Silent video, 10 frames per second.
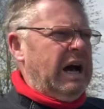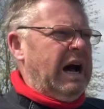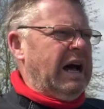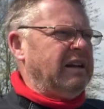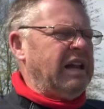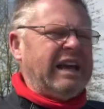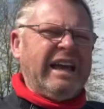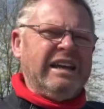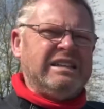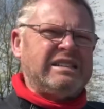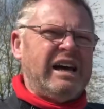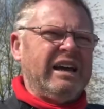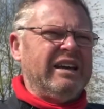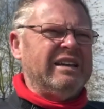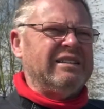And like any
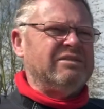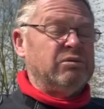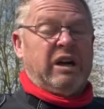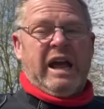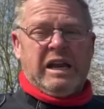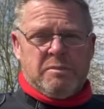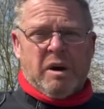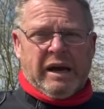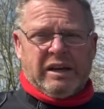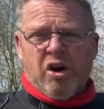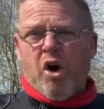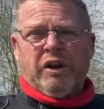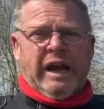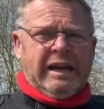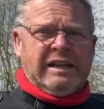tyre, or any bike
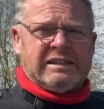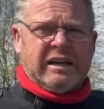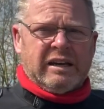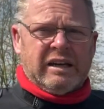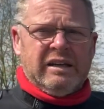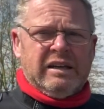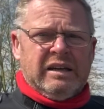on any tyre,